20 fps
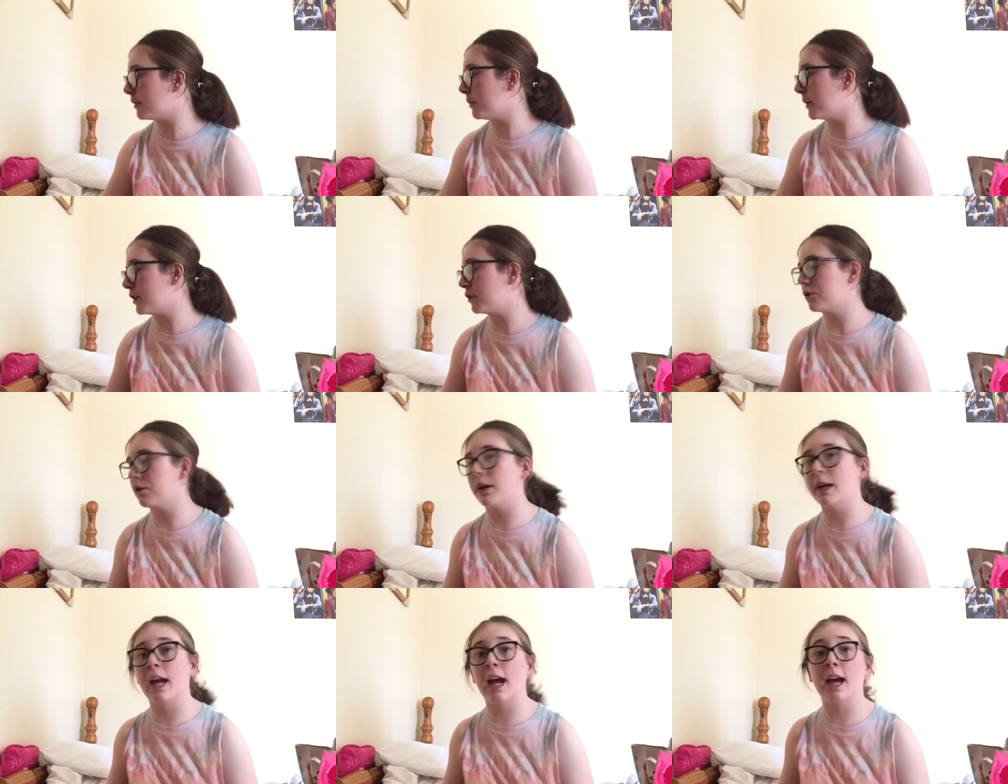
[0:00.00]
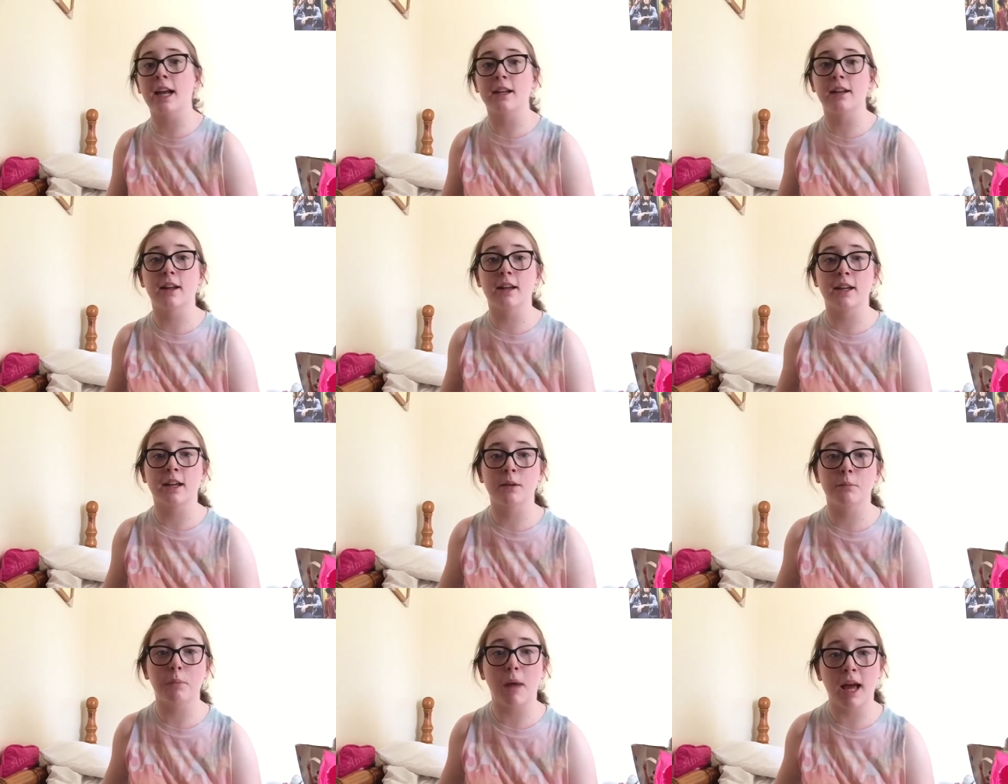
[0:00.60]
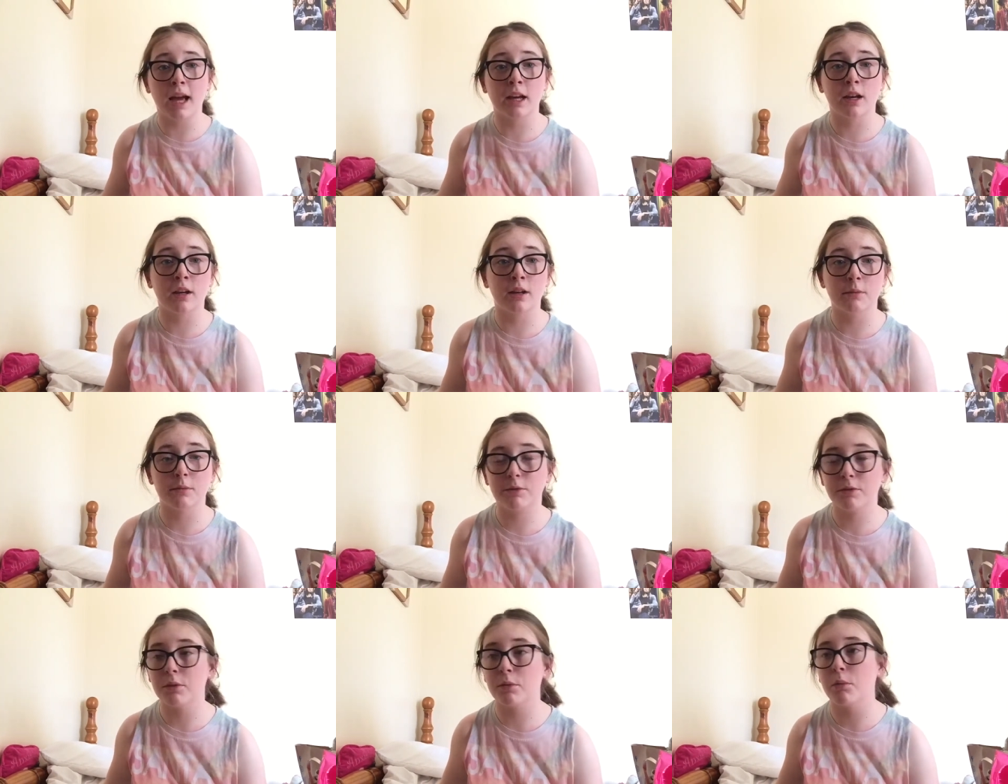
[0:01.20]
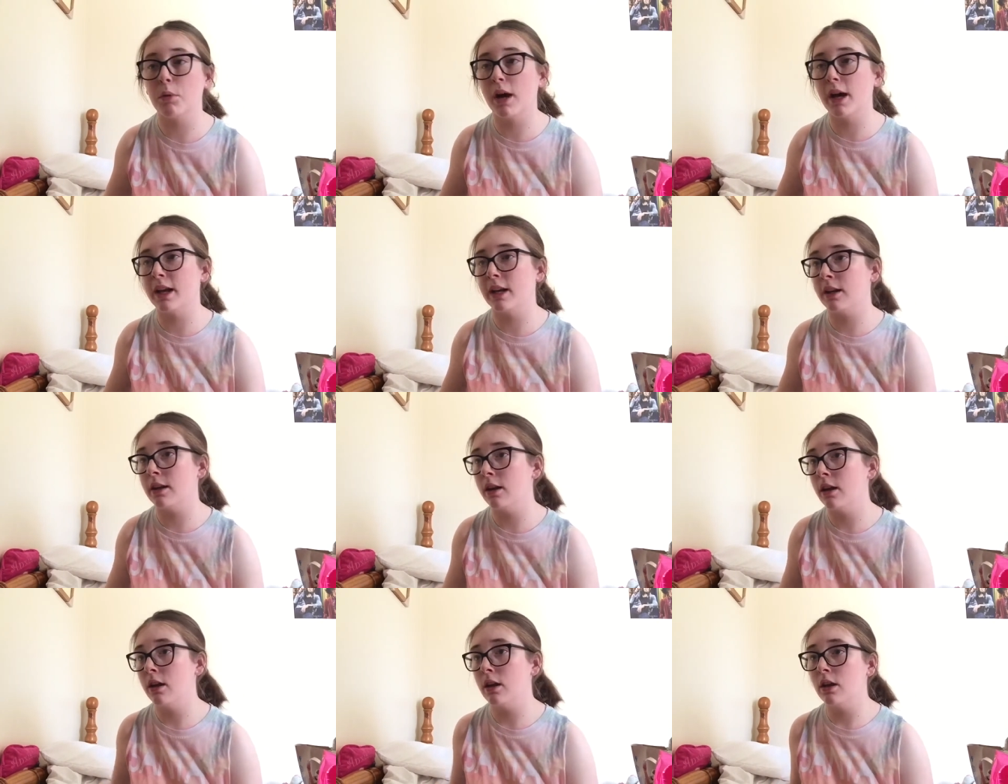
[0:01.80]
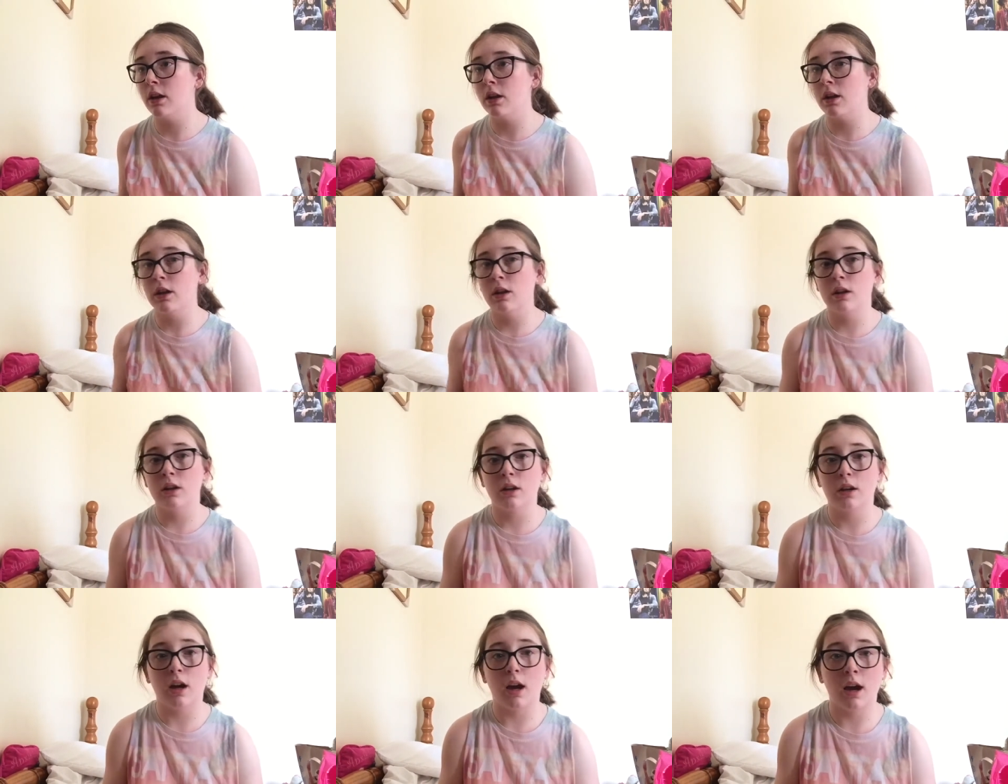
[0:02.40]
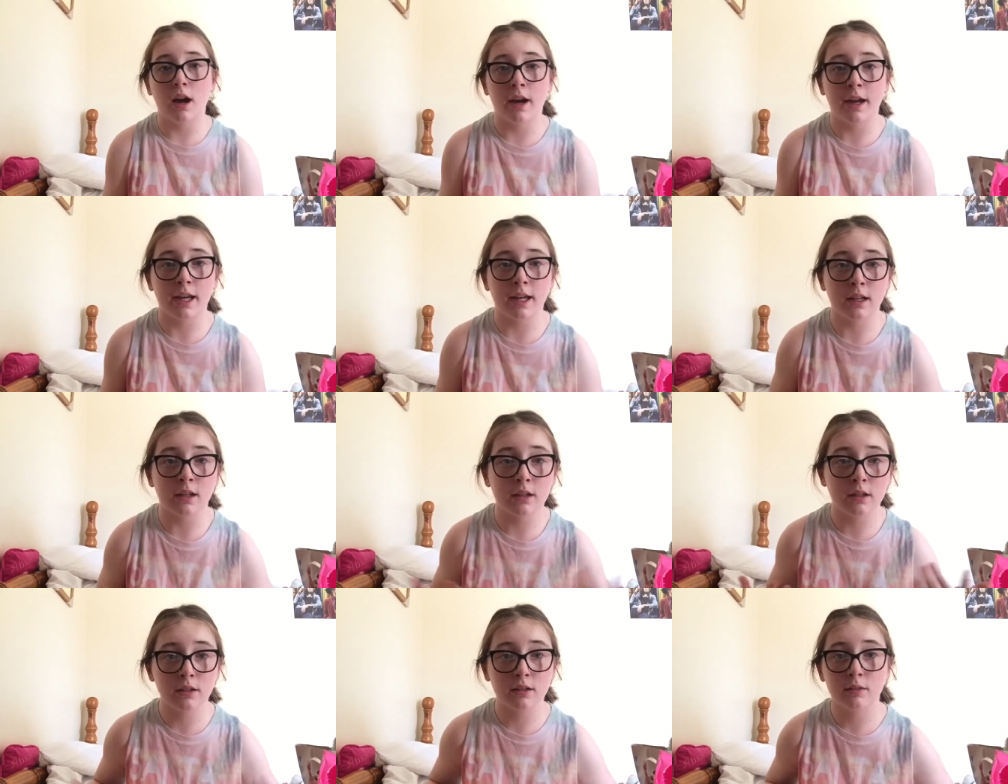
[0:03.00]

to make sure I had like a backup for when I